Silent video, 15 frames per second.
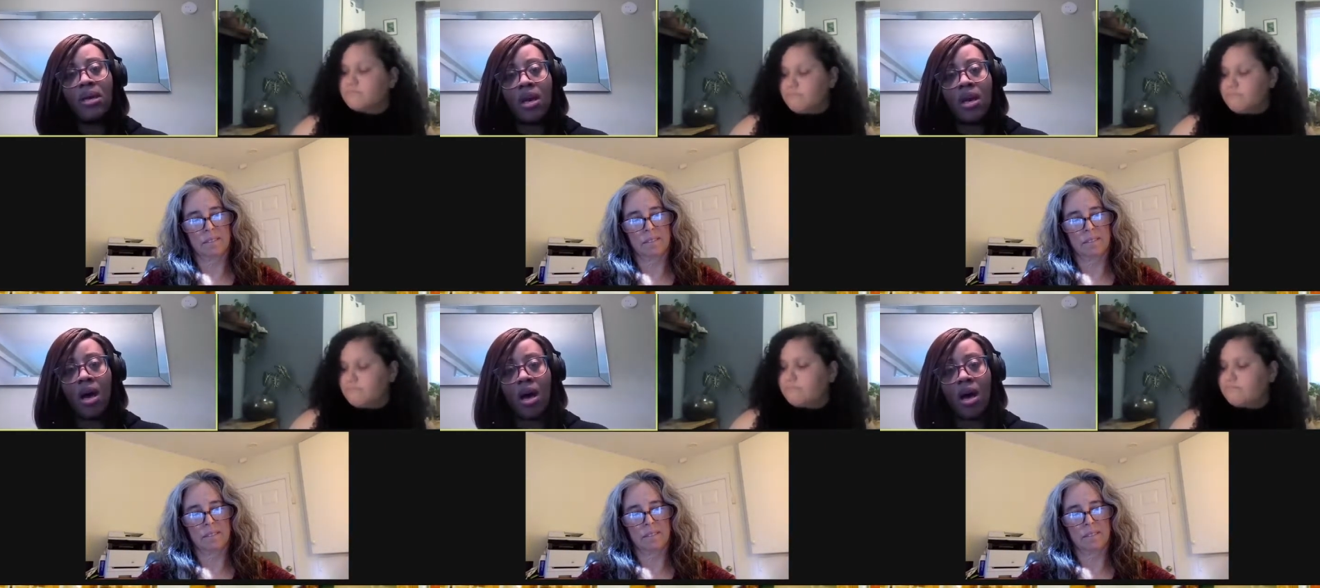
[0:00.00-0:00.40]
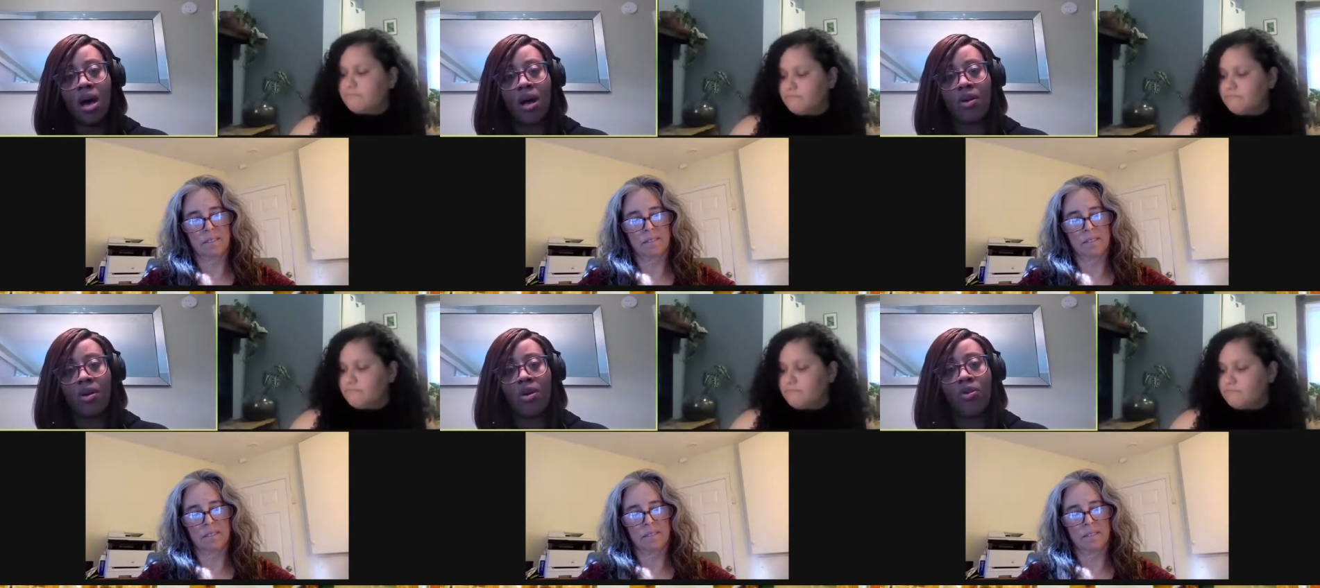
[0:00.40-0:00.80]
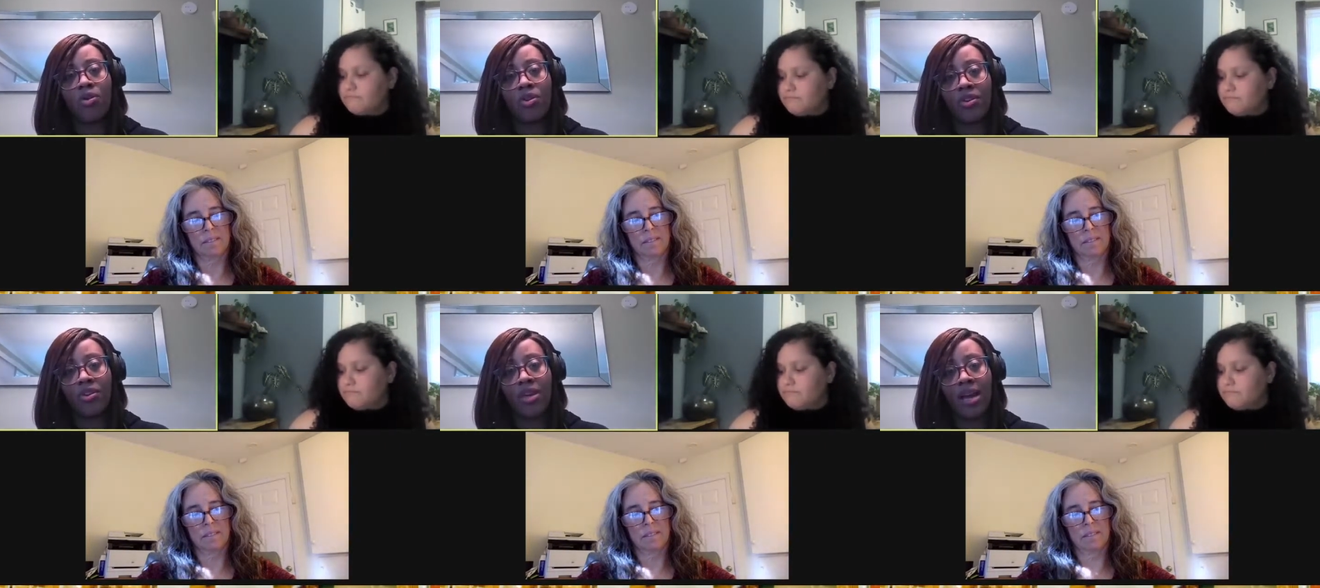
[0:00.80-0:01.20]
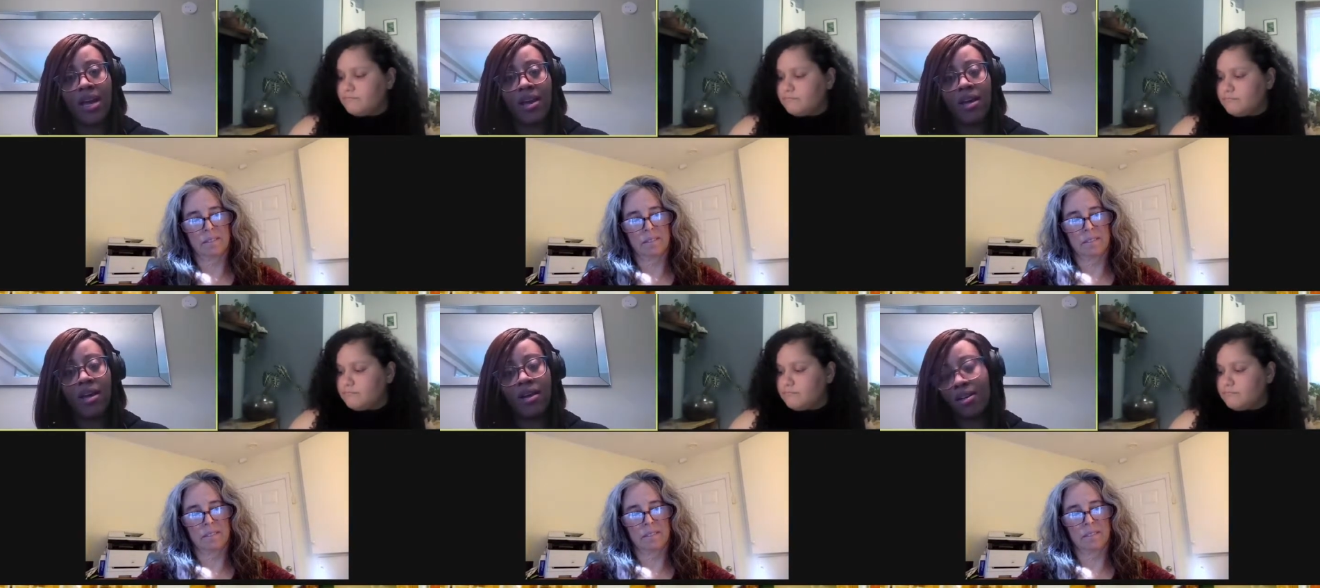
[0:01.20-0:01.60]
Speaker 1: uh, co-create,
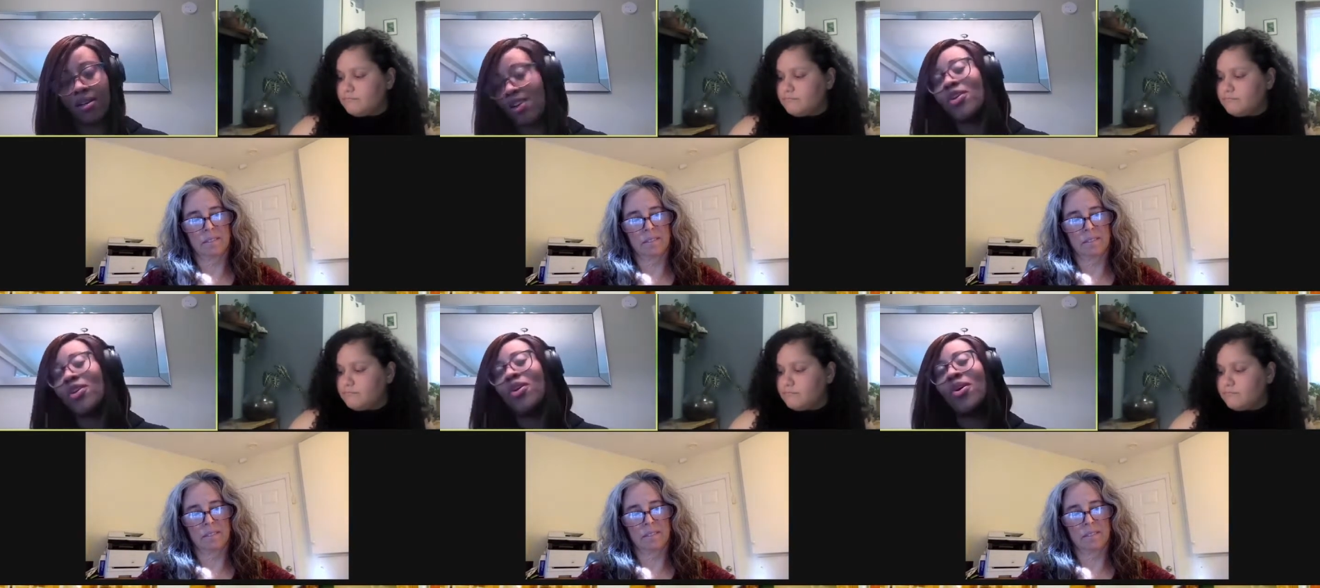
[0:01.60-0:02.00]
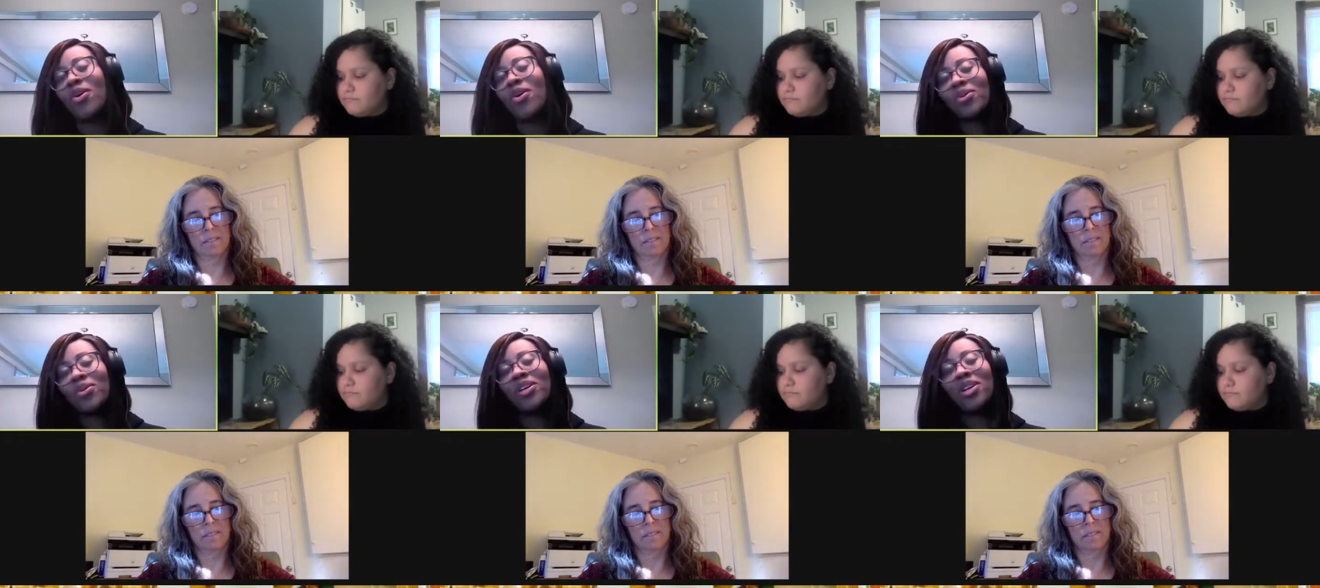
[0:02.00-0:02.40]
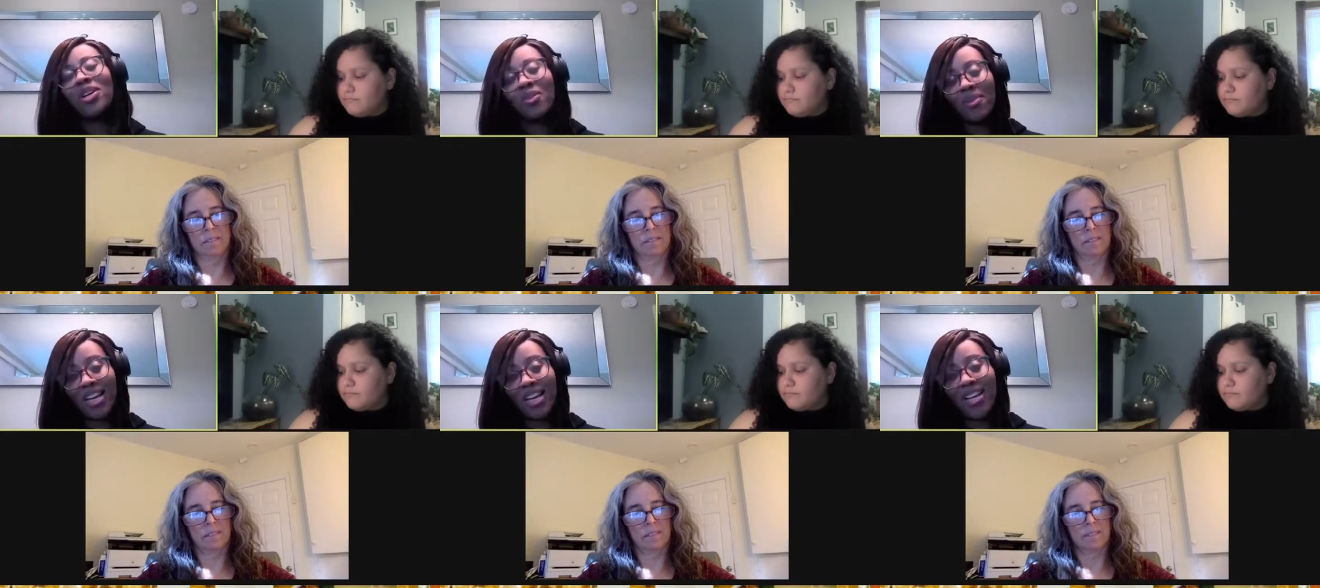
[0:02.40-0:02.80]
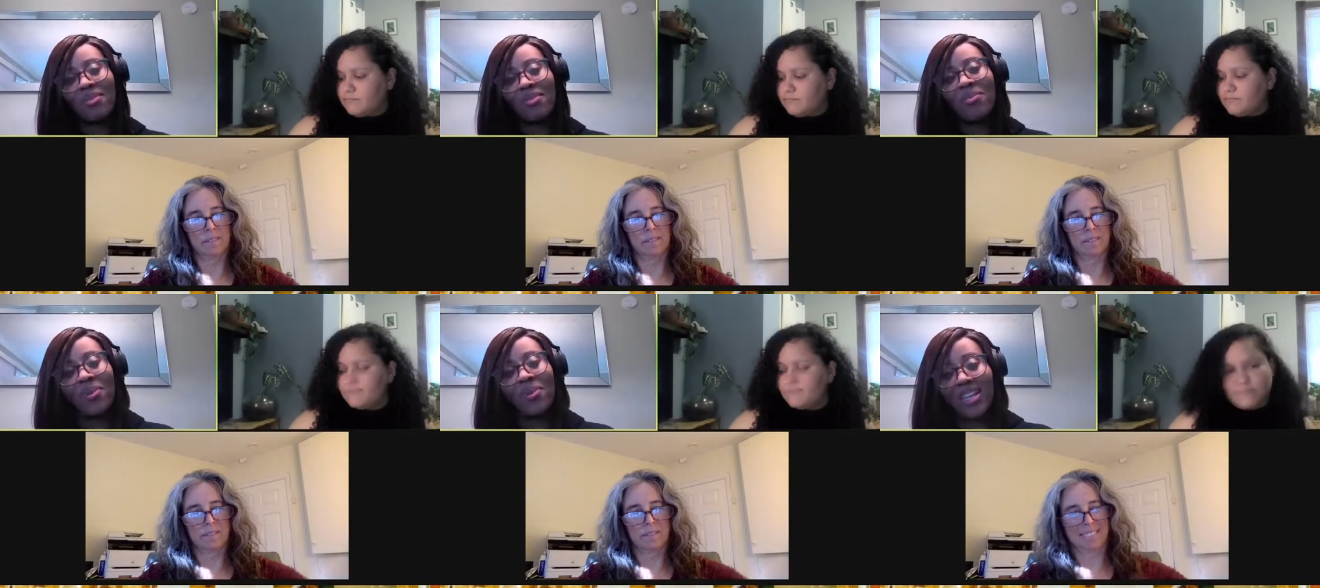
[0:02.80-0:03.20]
uh, co-curated
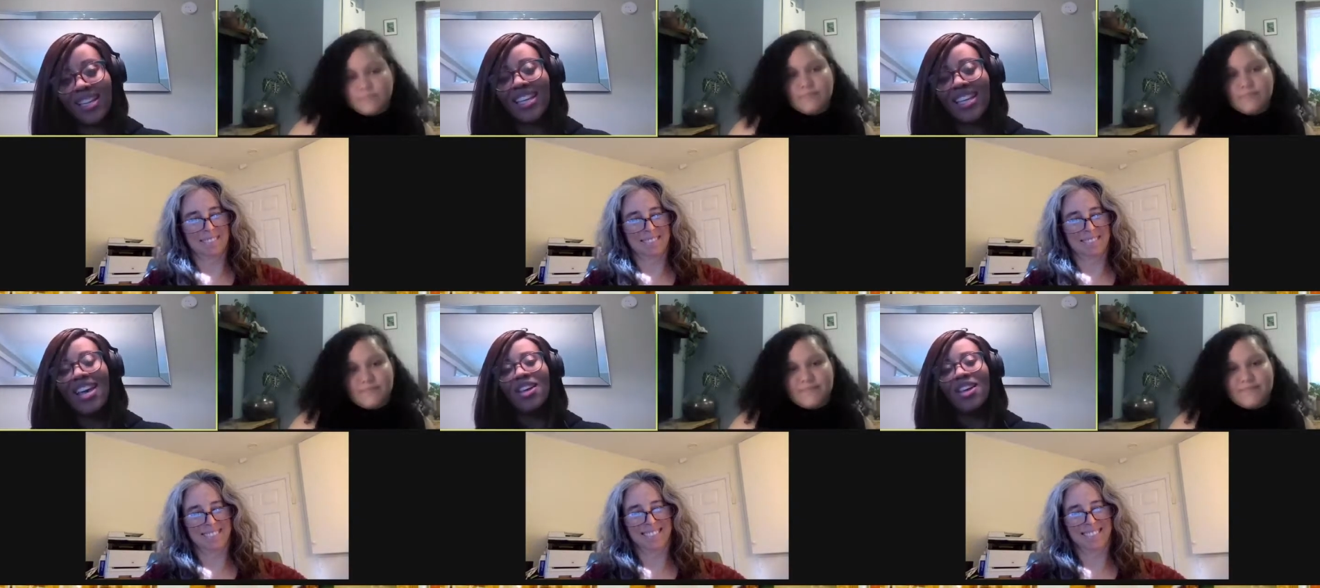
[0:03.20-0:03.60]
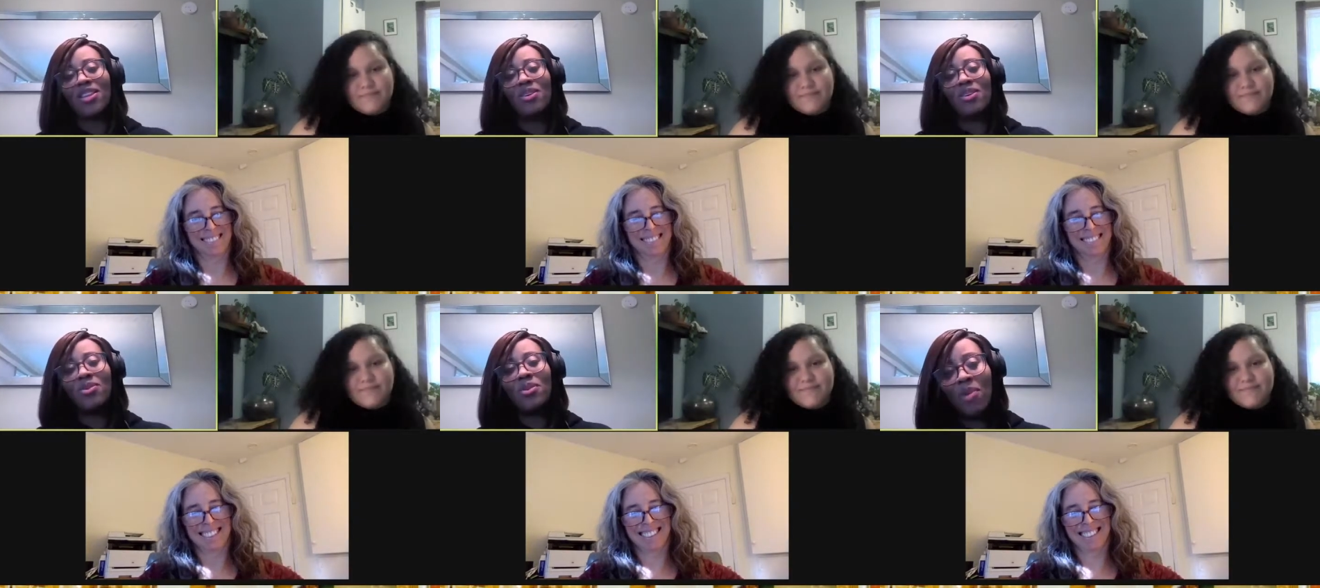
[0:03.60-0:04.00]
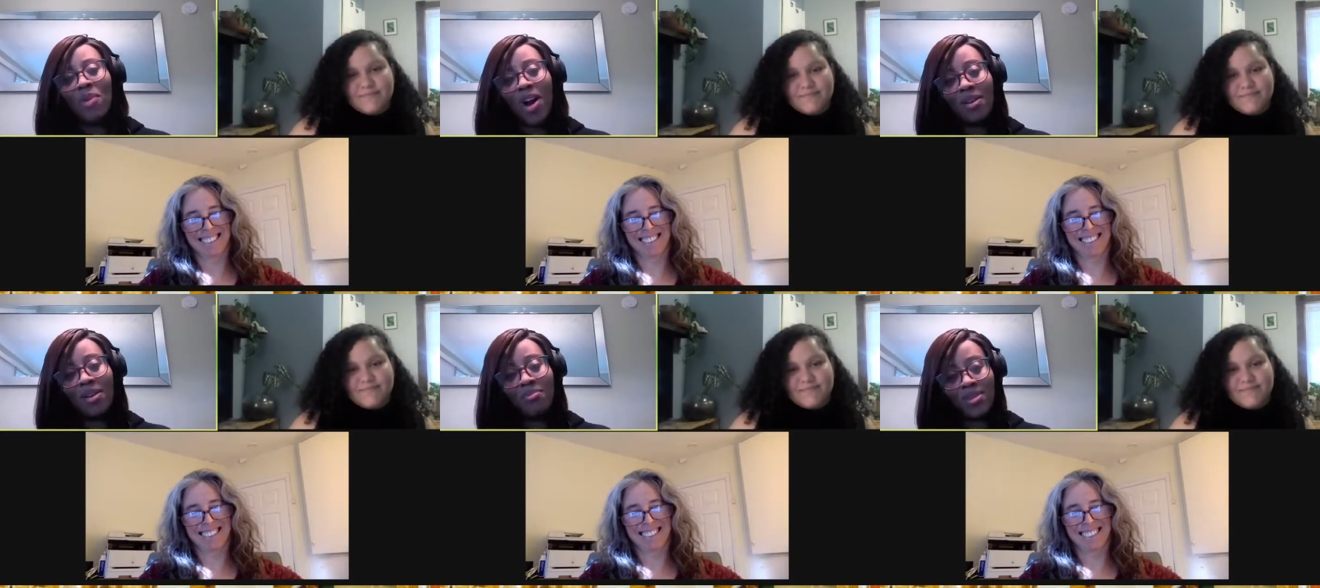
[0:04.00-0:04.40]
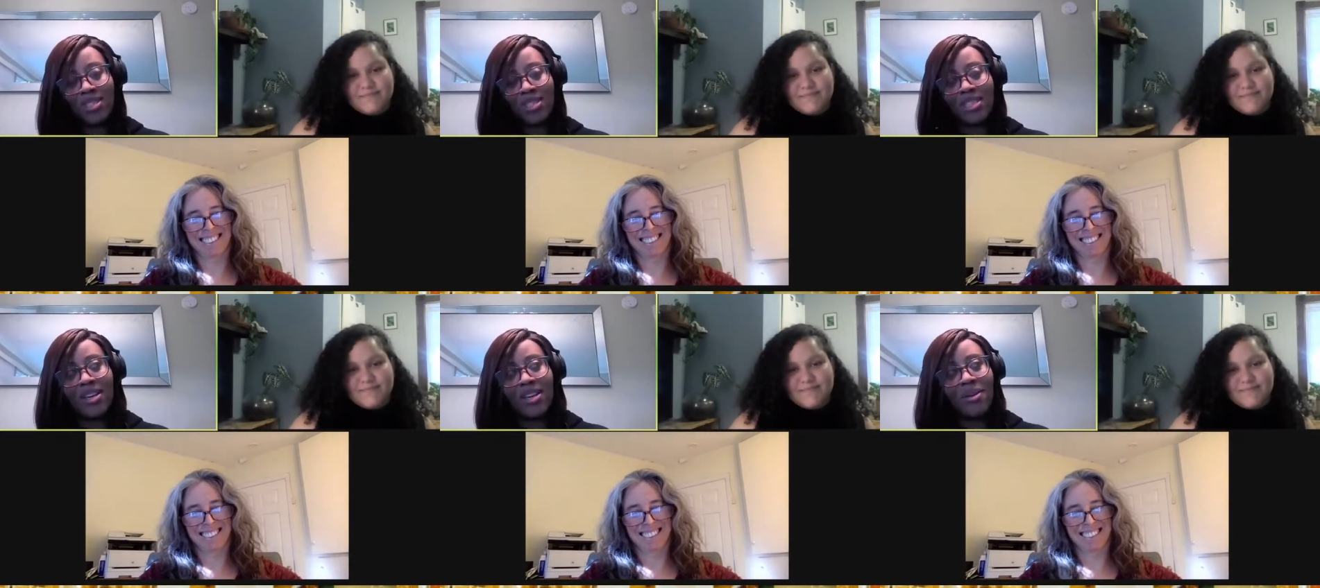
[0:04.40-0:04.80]
with the Newcomb Art
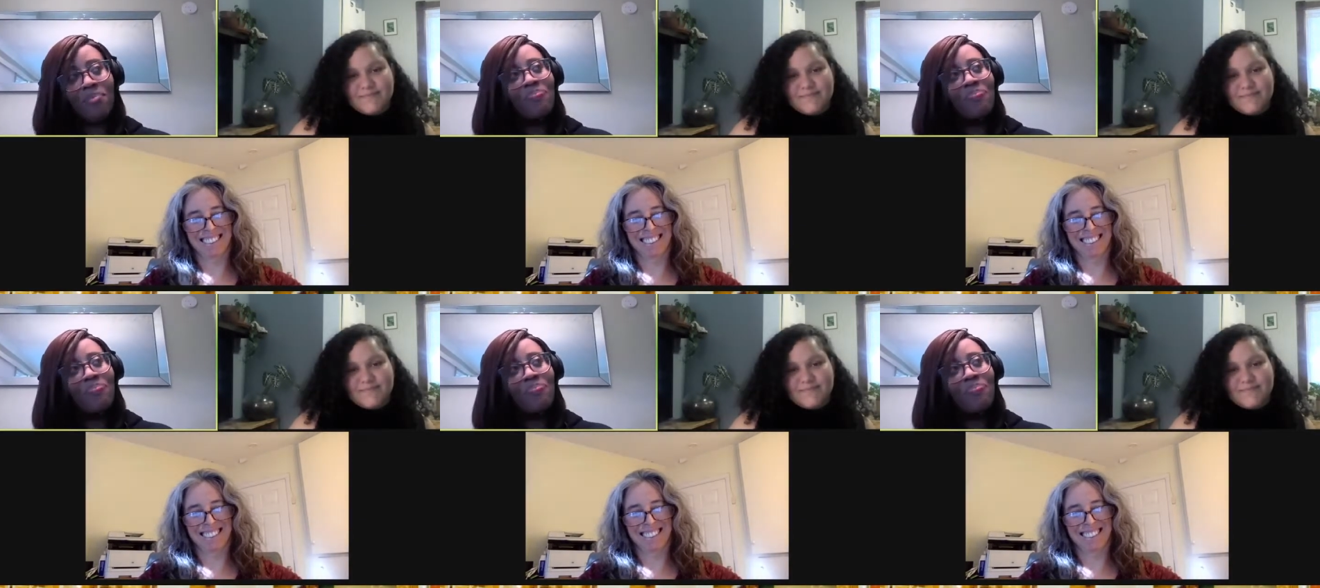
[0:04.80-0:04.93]
Museum,